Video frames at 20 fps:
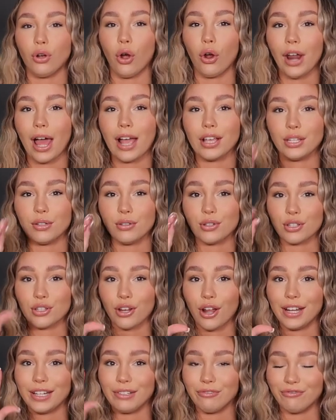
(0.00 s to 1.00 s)
gone at you, just
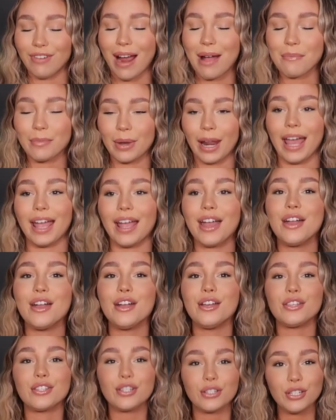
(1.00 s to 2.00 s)
started rambling.
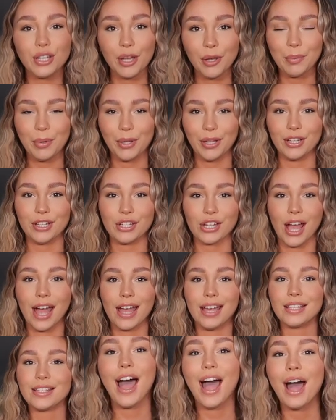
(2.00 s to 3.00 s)
So do
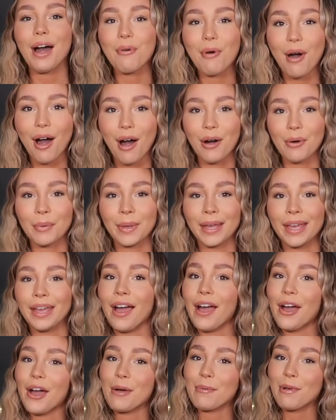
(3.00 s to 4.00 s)
apologize. How are we?
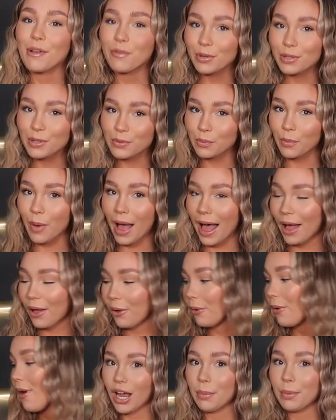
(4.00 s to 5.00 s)
I hope everyone's
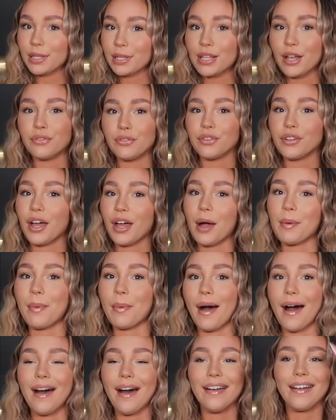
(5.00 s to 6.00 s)
well. Grab yourself a
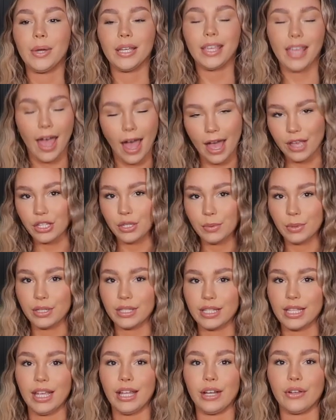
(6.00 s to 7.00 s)
cuppa. But yeah, as you would have
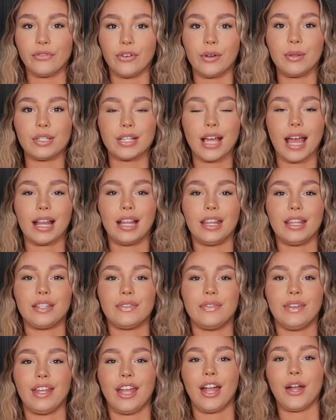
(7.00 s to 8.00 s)
seen from the title of this
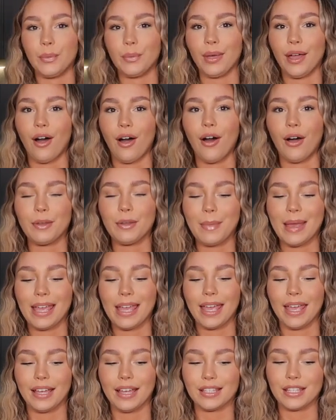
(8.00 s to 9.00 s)
video, we are
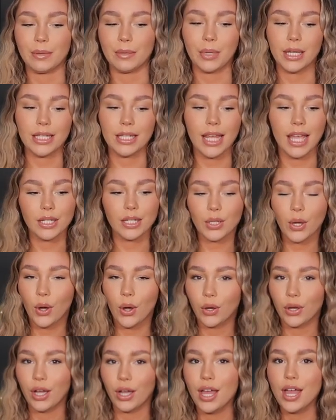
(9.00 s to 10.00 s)
making it some
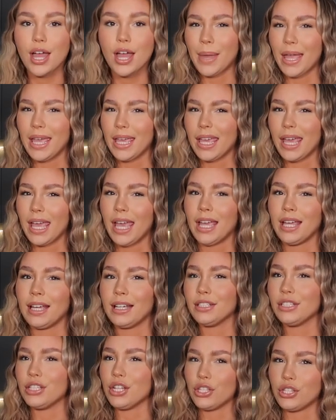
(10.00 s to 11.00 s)
TikTok
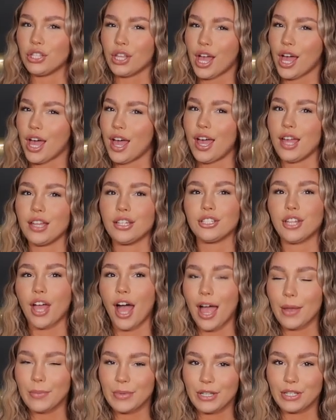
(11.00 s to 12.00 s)
baking dessert
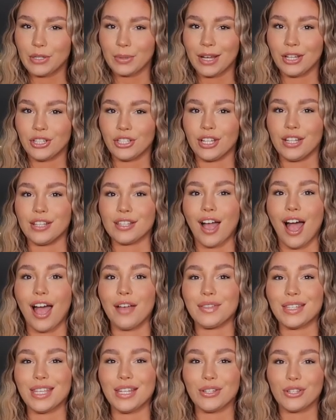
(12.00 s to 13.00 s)
type situations.
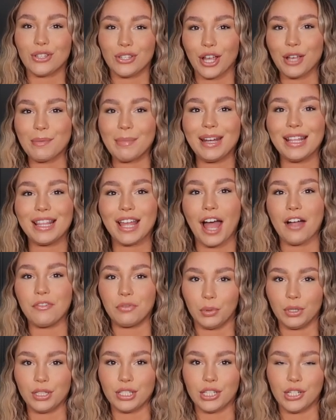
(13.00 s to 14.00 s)
I've seen so many that I've
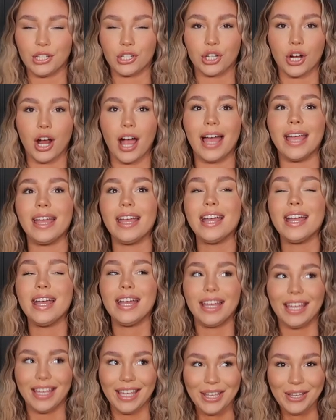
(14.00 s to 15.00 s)
wanted to try.
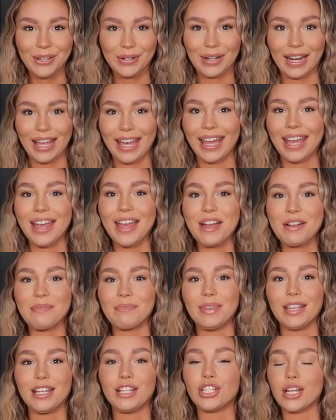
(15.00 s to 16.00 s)
Equally,
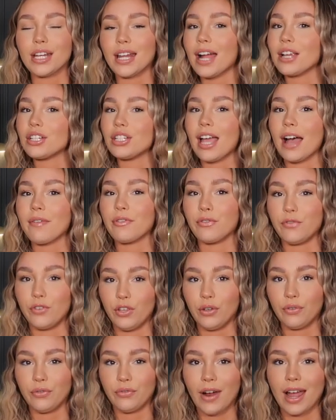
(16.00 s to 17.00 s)
me and Jed actually have a
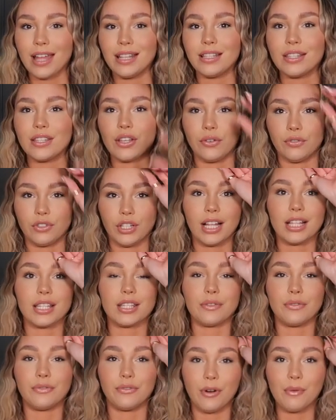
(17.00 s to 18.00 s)
few friends of Jed's
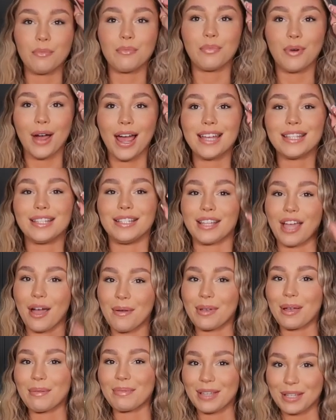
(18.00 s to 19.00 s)
from Brighton
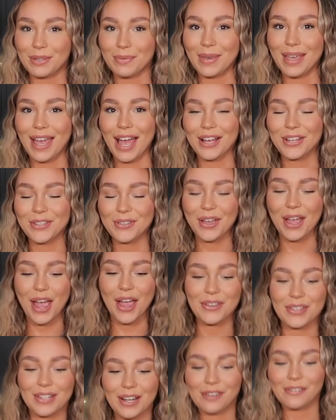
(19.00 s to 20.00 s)
coming up this weekend, so we're
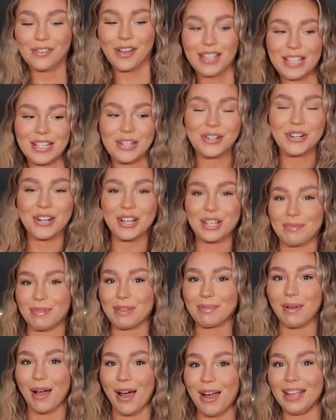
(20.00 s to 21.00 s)
hosting our first little Christmas
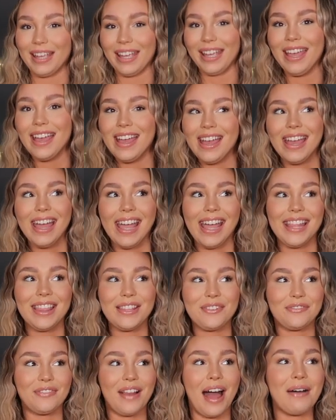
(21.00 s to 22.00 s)
party in
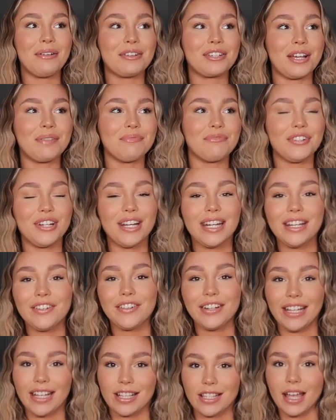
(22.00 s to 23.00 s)
the flat, which I'm really,
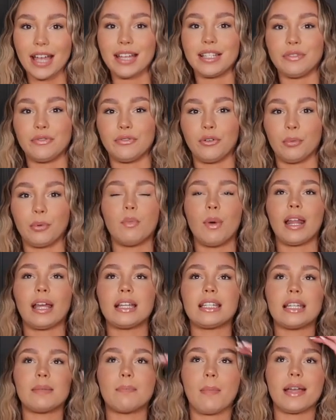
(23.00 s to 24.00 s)
really excited for. When I
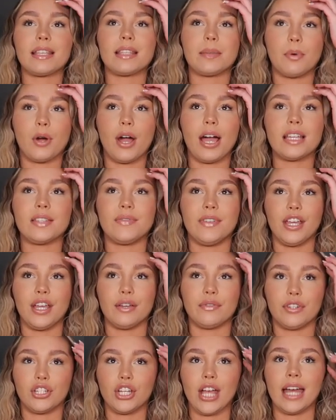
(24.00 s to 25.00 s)
did my surprise video
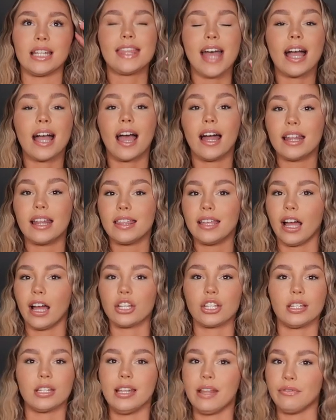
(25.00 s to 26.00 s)
for Jed, that kind of thing I
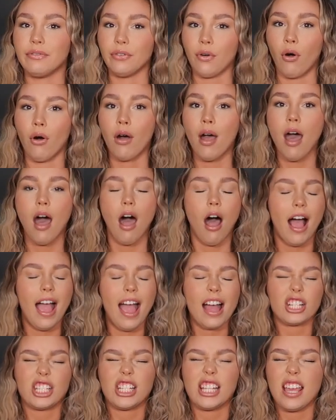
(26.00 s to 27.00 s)
just live for. I
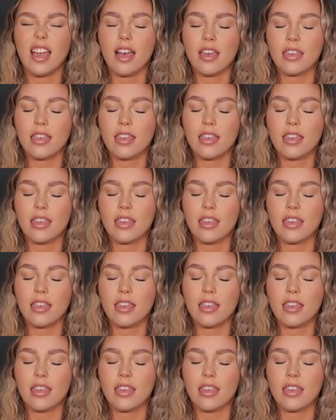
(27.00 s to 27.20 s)
actually